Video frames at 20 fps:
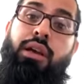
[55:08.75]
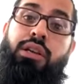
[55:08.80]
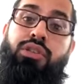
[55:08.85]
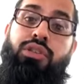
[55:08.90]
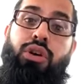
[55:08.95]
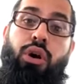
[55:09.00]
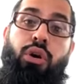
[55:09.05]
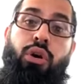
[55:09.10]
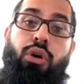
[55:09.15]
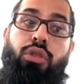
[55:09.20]

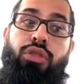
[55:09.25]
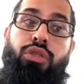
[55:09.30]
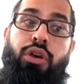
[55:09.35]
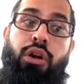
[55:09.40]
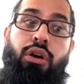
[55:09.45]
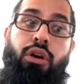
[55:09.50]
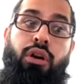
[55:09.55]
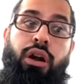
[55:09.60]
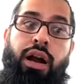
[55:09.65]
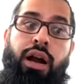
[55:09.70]
So
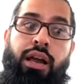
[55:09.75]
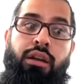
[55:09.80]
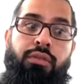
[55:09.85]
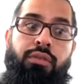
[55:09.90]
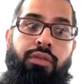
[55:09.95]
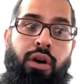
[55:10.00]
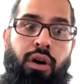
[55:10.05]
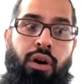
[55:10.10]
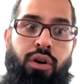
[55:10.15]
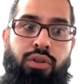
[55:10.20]
they're kind of
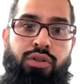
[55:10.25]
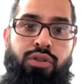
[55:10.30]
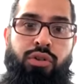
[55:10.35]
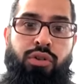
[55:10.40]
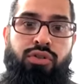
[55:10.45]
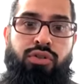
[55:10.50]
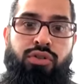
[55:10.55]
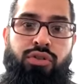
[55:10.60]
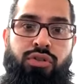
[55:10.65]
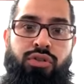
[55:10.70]
also
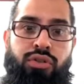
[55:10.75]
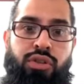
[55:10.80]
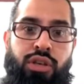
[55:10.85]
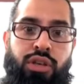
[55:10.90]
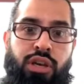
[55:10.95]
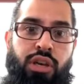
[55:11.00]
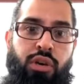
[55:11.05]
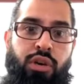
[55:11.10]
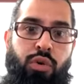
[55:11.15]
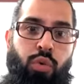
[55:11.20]

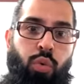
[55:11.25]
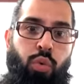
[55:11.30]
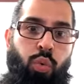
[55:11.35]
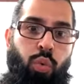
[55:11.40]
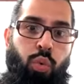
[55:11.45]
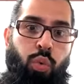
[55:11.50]
seeing